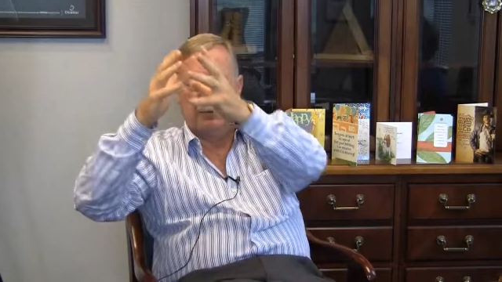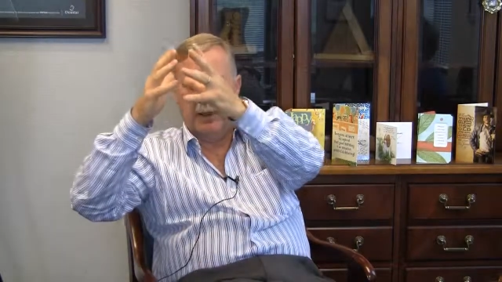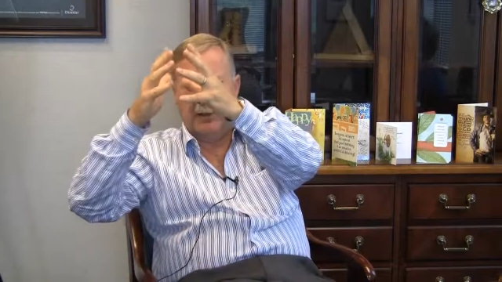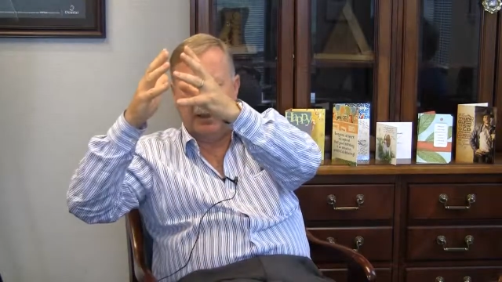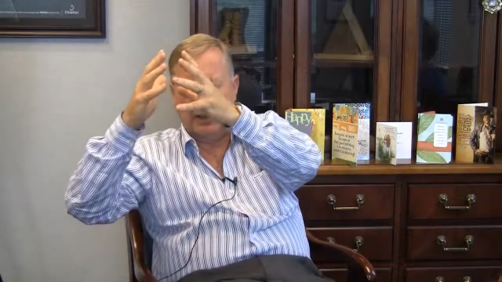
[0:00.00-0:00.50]

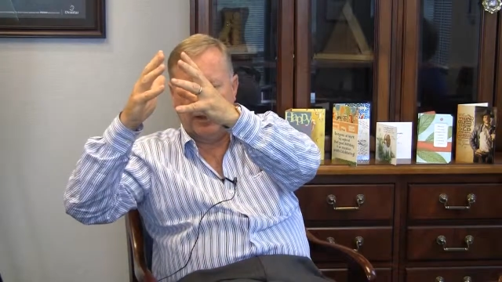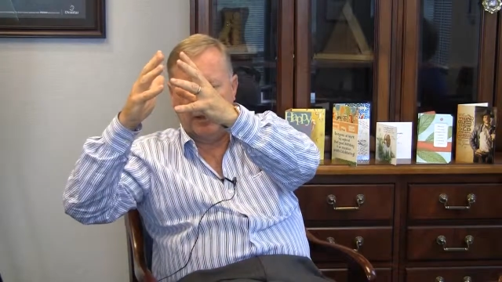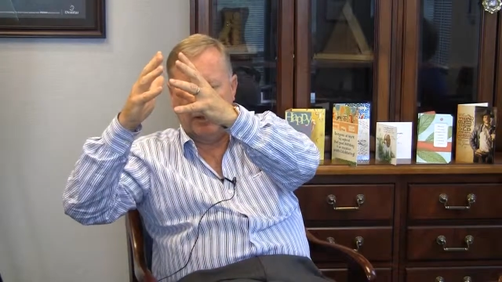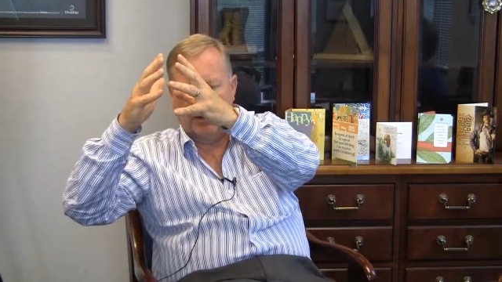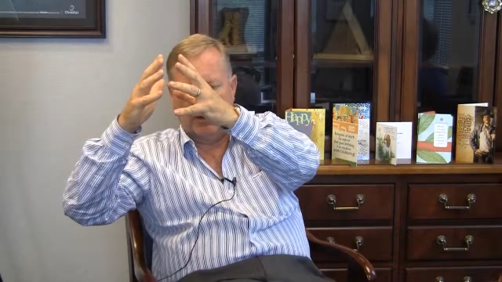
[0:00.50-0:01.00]
I mean, I think
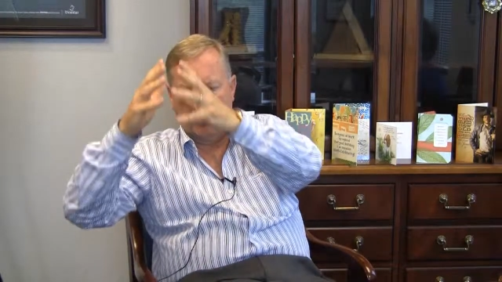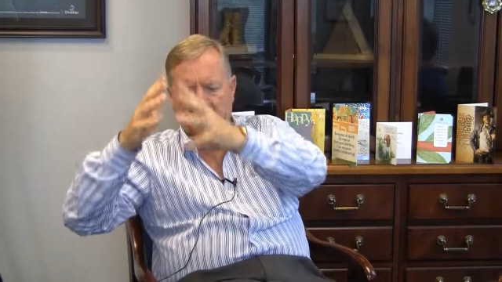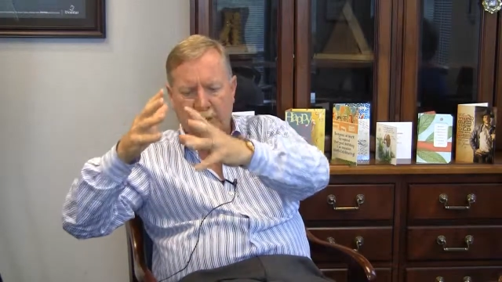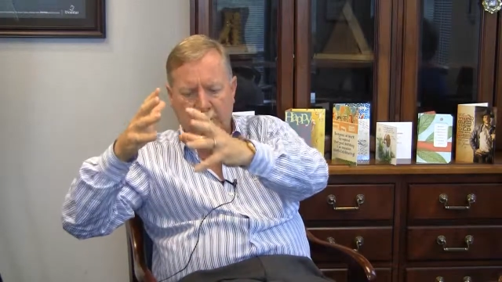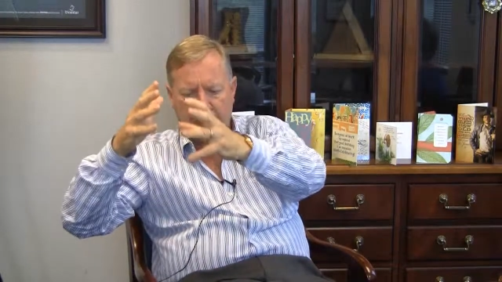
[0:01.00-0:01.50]
on the whole,
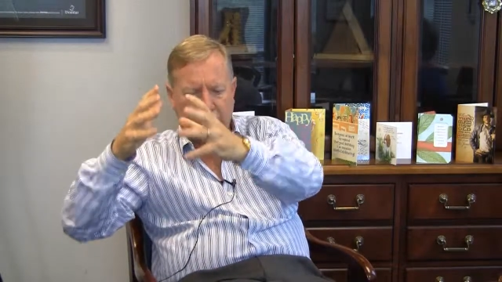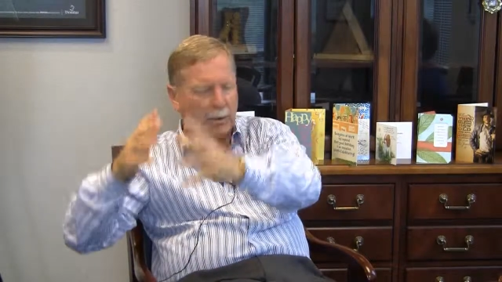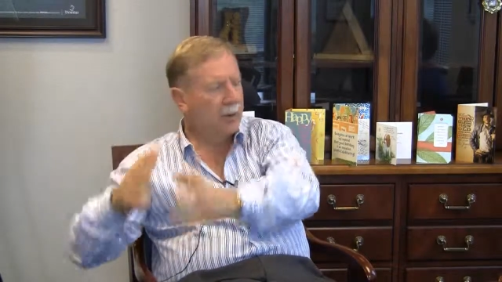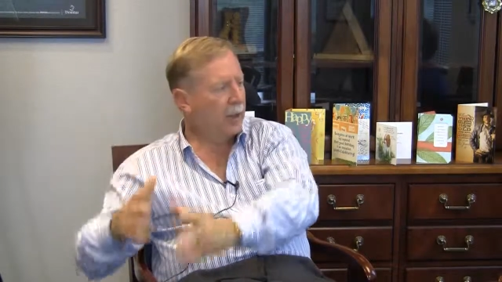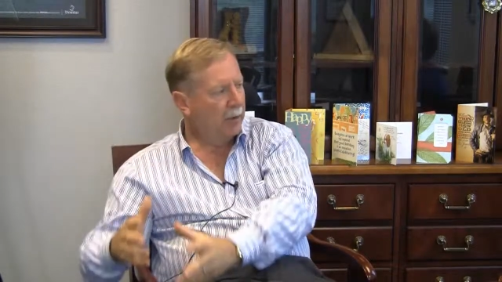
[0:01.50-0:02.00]
consumers
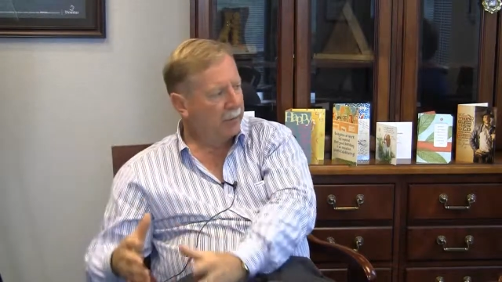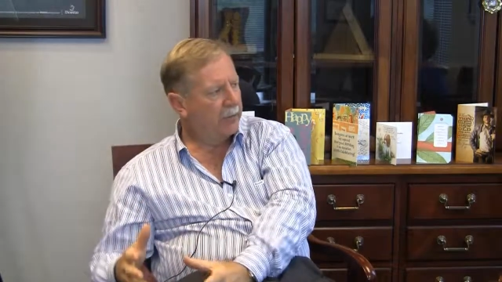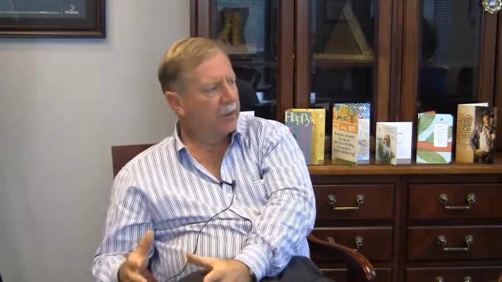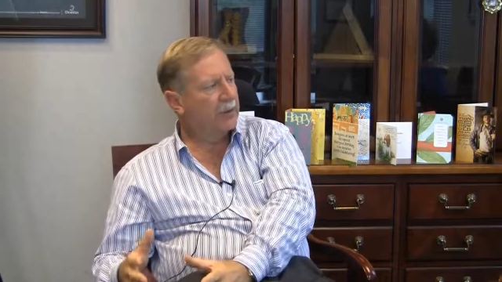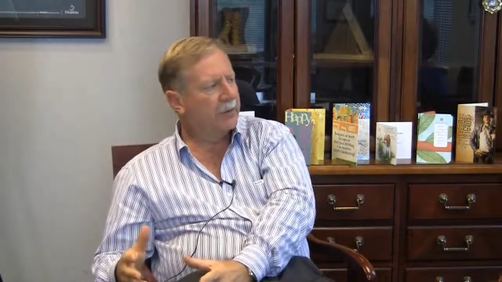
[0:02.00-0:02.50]
want the
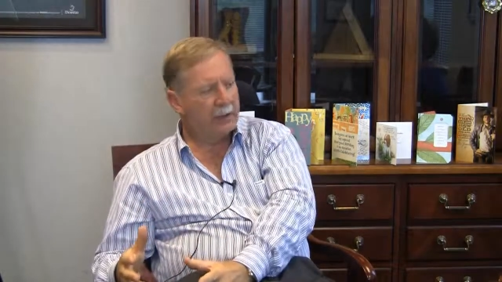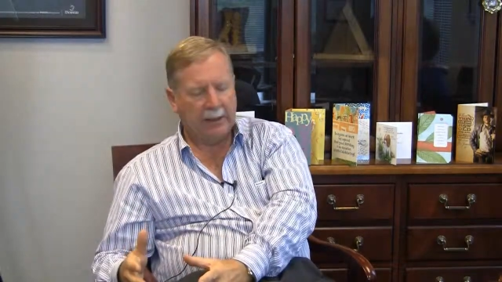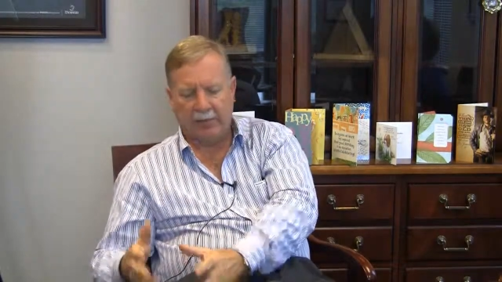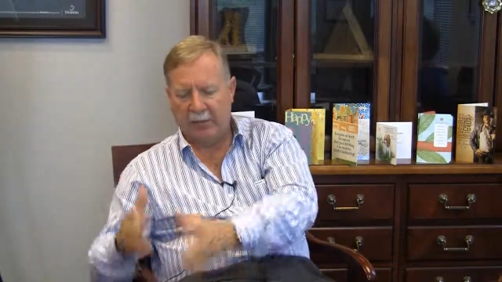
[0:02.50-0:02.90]
utility.